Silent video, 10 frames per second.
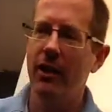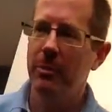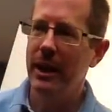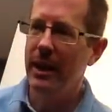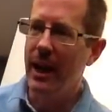
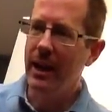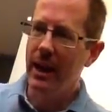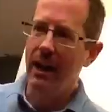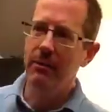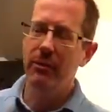But
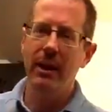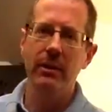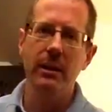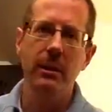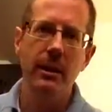I've found
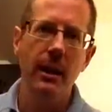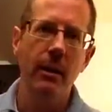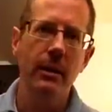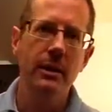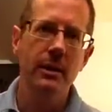that the
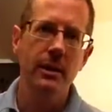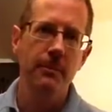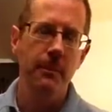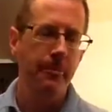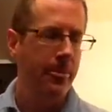artists
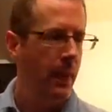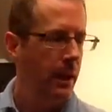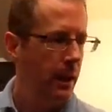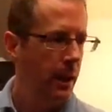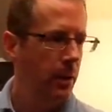
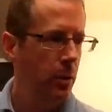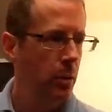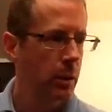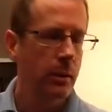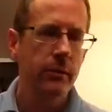who
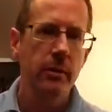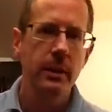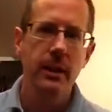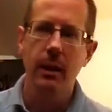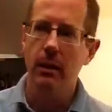learn from
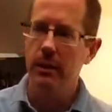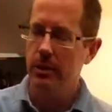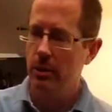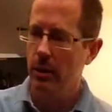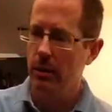me, the artists
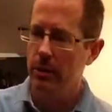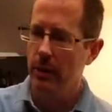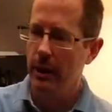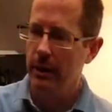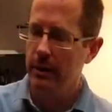who are
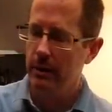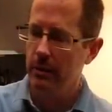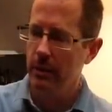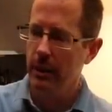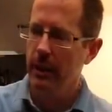trying
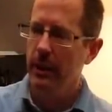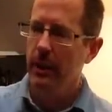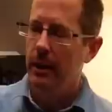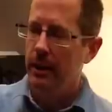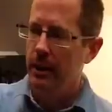to,
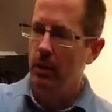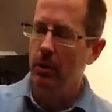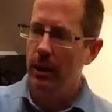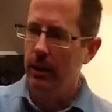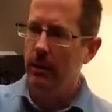
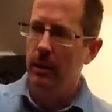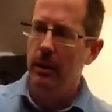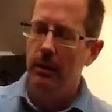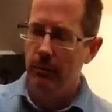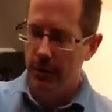
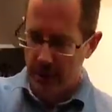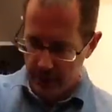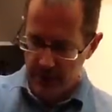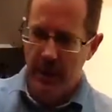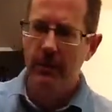very
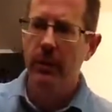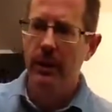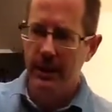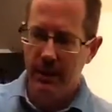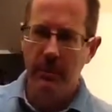respectfully
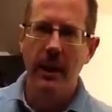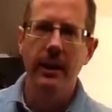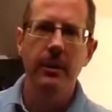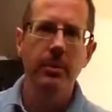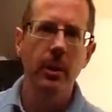get my
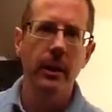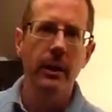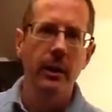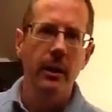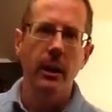input,
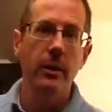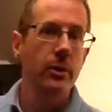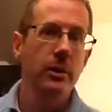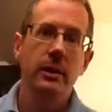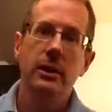are
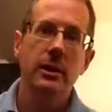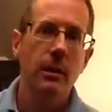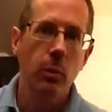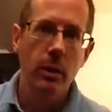usually just the